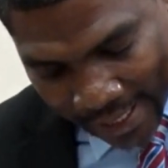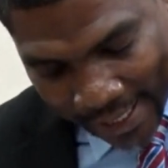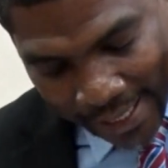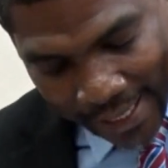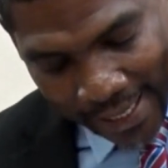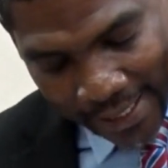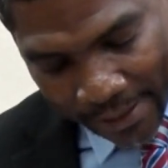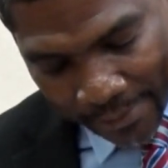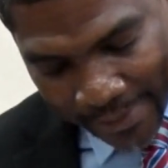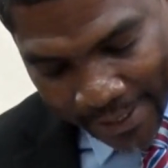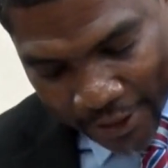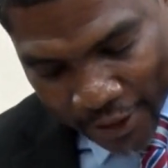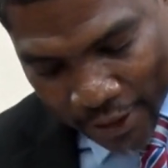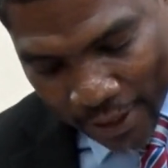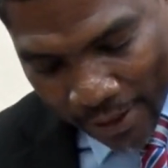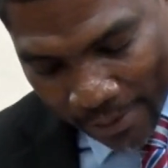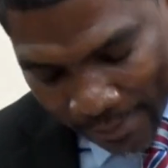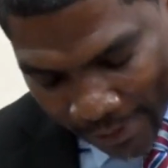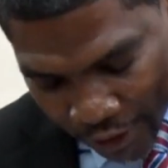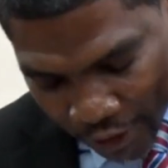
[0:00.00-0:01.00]
Cannabis
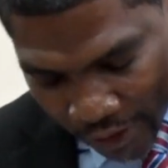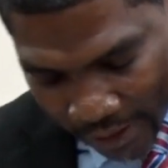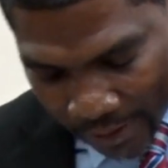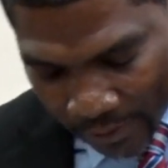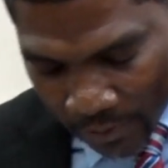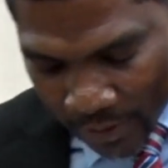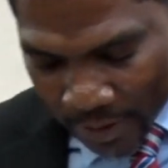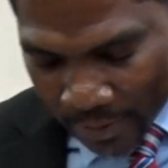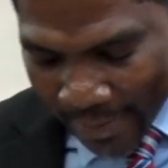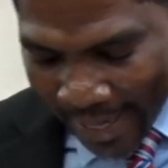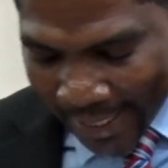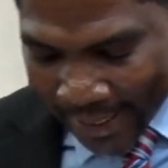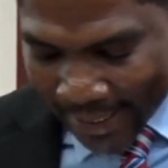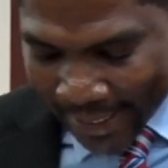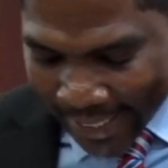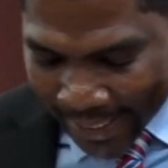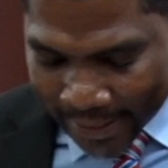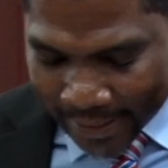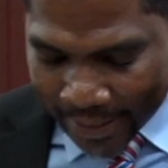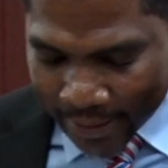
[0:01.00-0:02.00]
Commission was
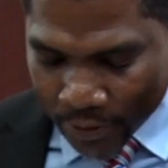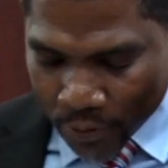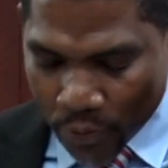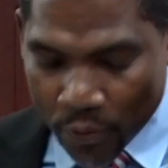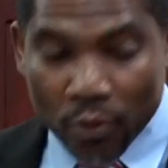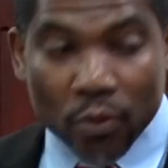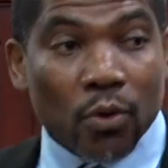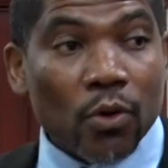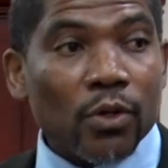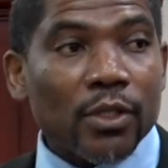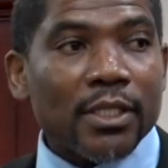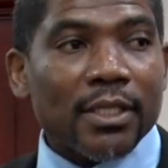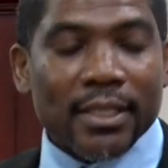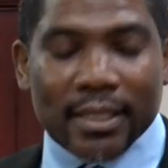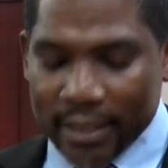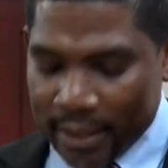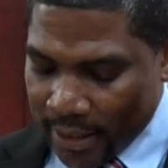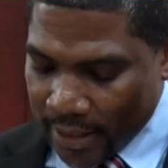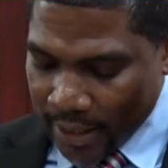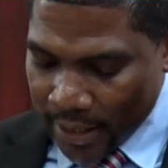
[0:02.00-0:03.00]
mandated to
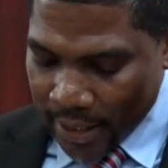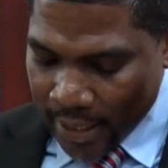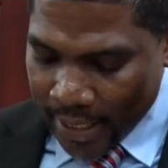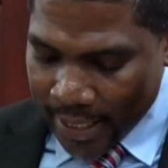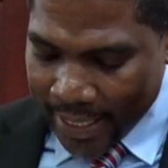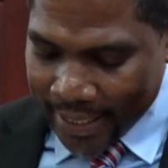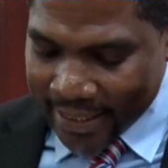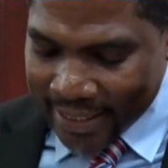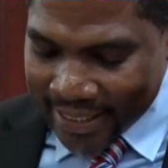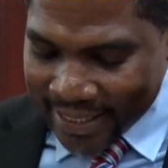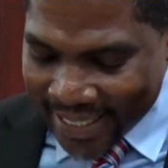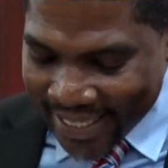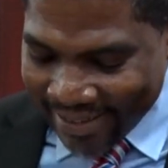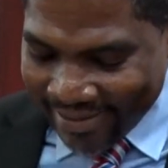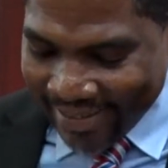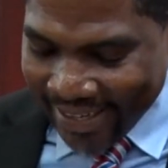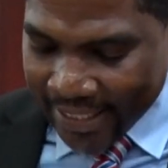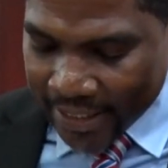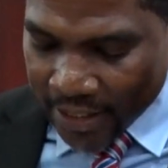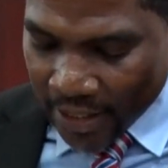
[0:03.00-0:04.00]
host a
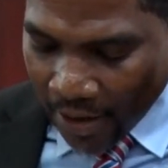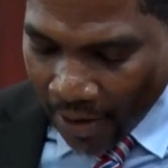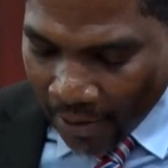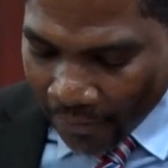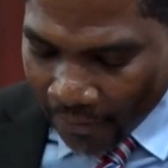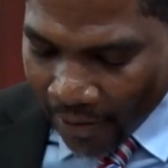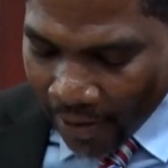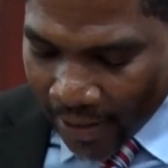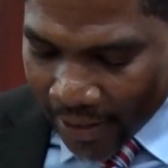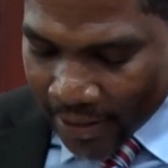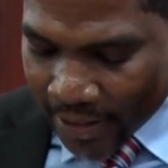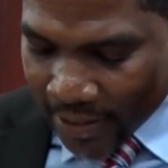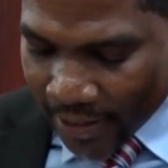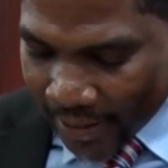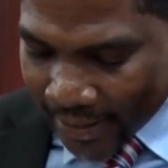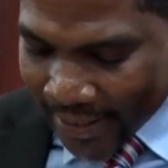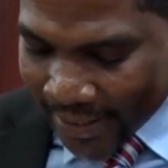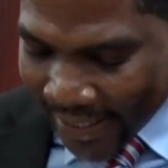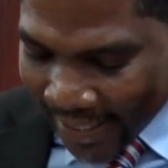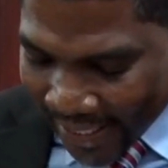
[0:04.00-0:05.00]
series of
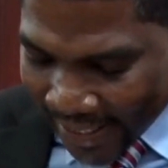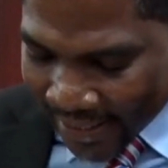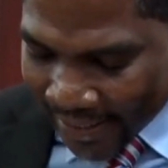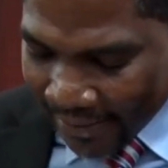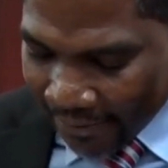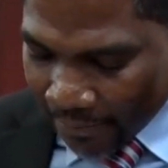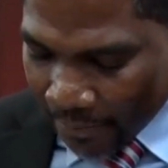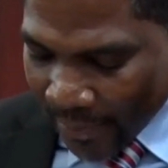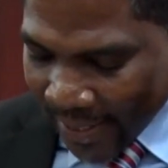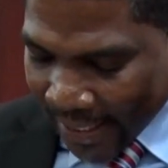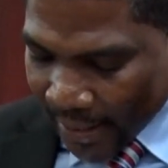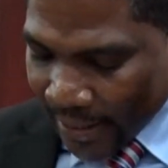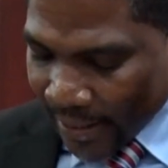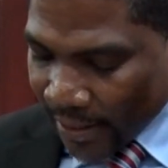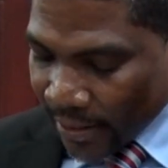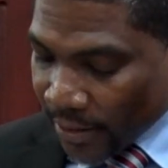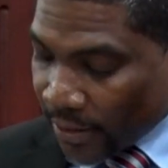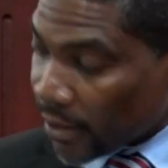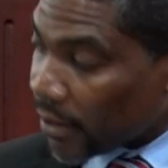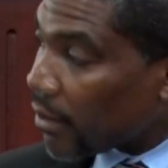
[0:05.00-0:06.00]
consultative
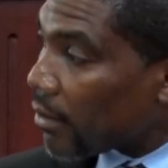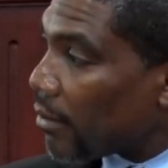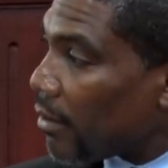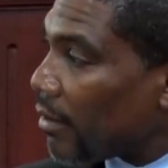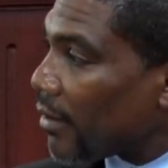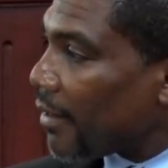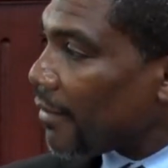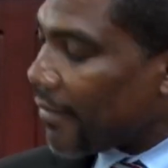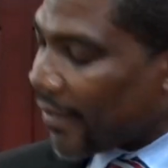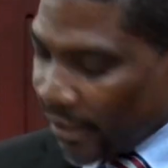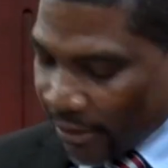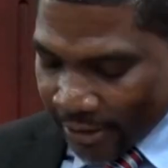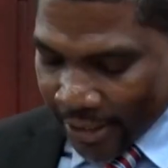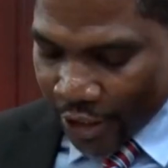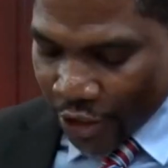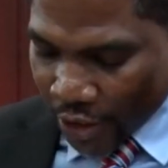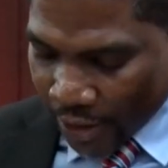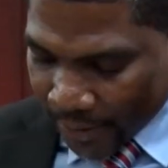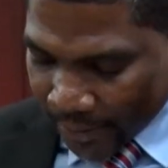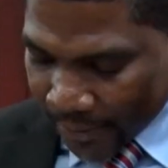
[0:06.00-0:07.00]
meetings throughout the
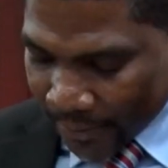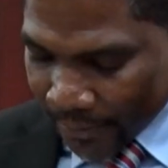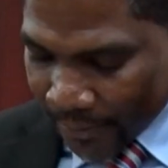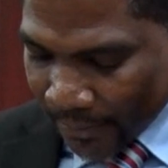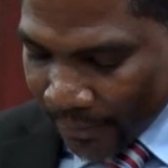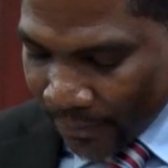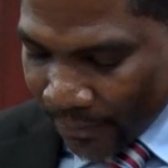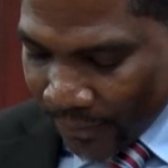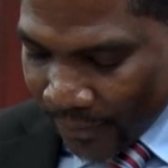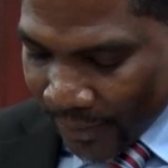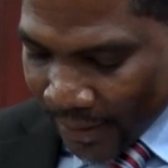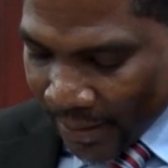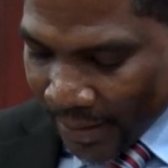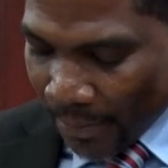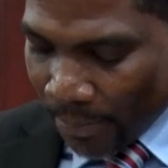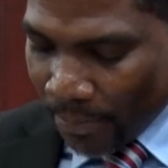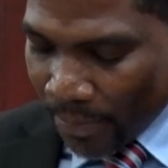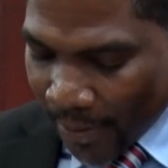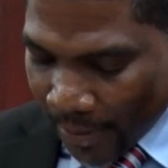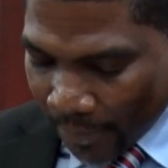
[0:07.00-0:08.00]
Federation. The
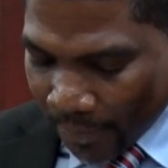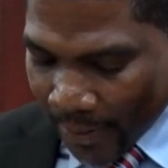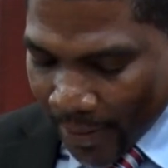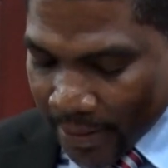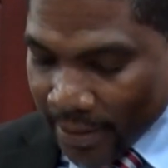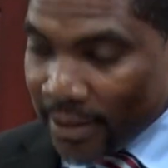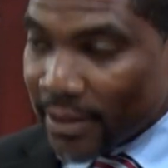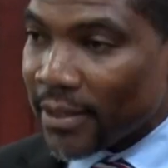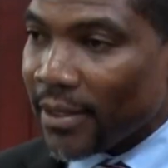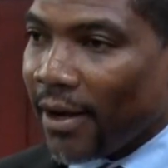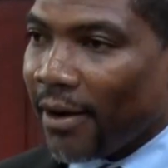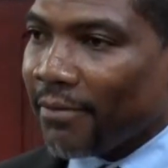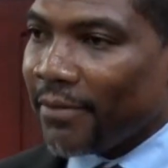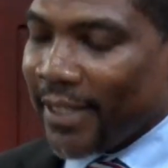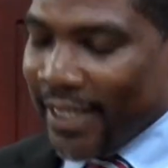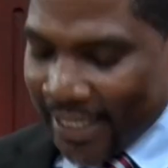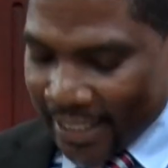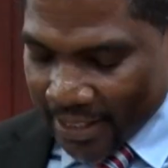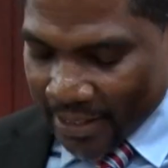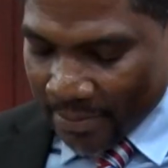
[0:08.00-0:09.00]
purpose of
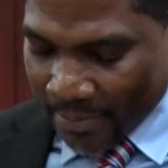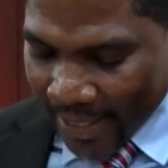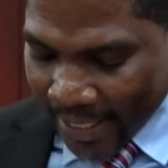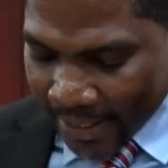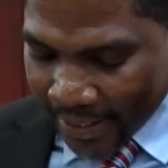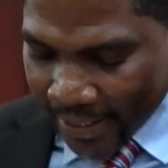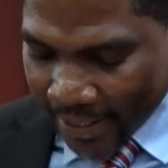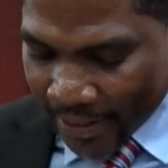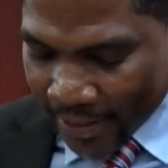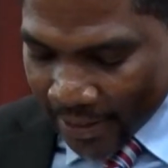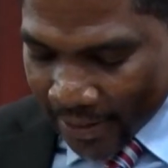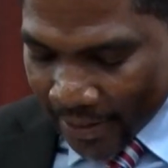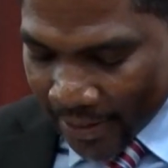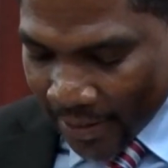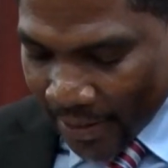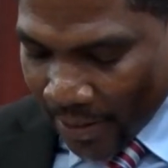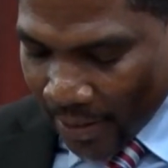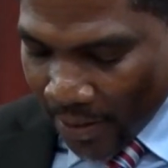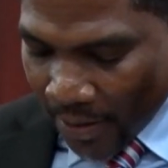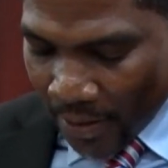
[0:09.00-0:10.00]
these meetings
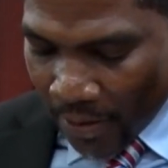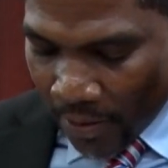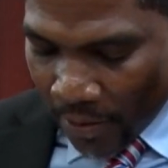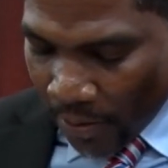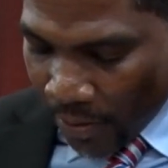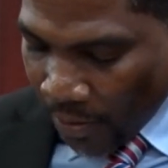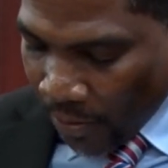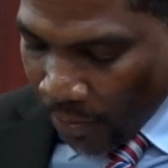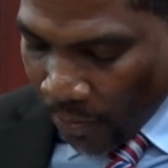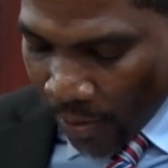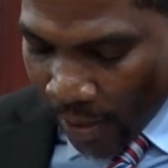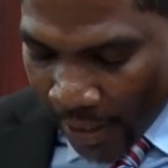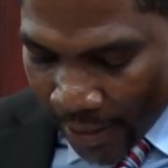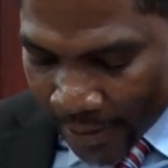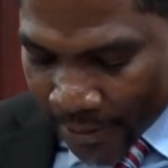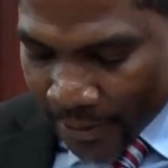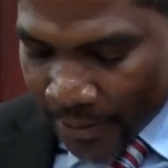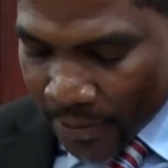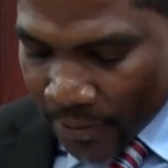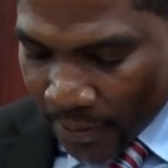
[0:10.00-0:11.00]

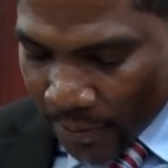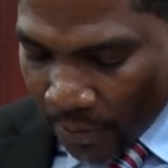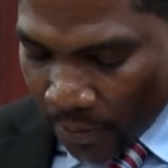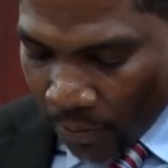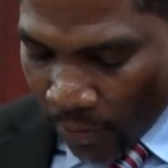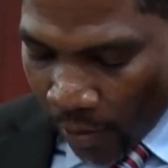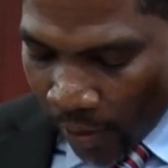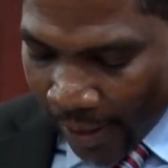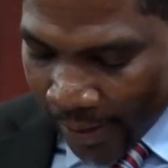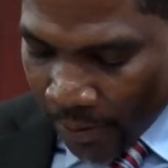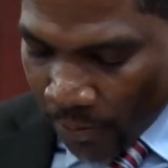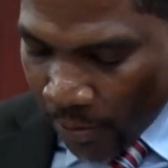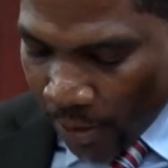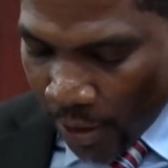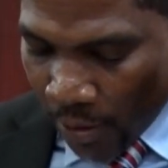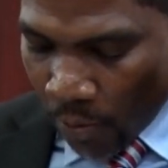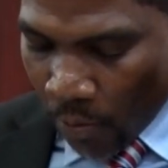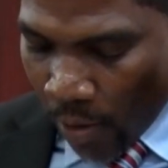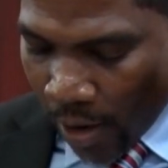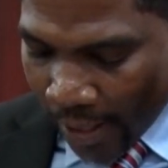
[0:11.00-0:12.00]
was one,
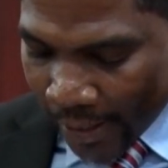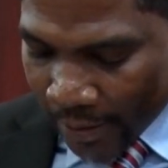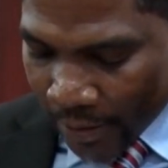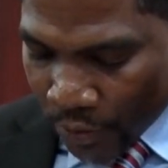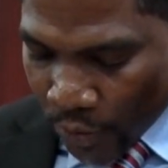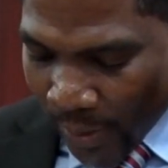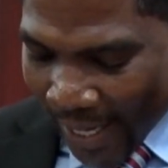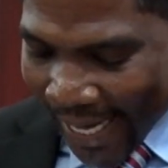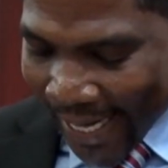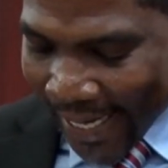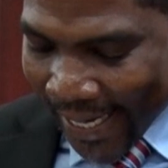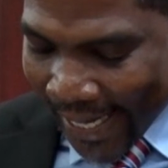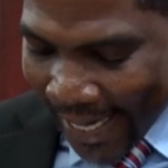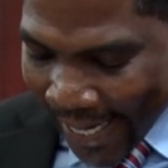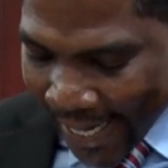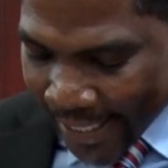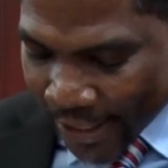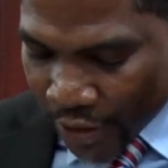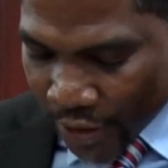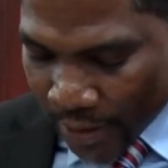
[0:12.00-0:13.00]
to
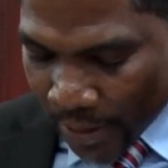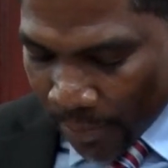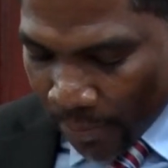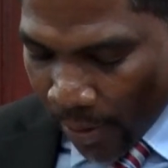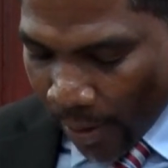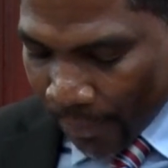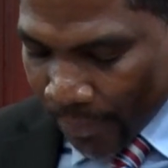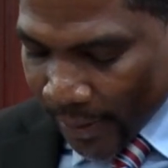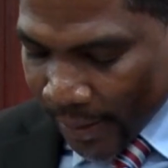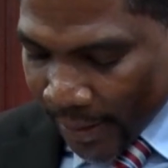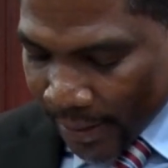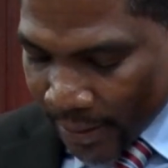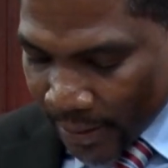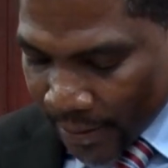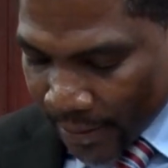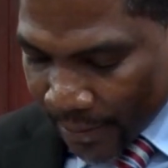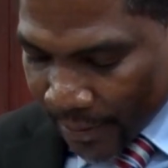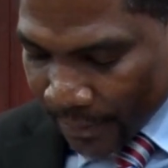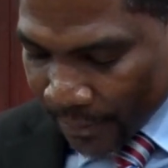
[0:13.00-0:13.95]
engage the populace,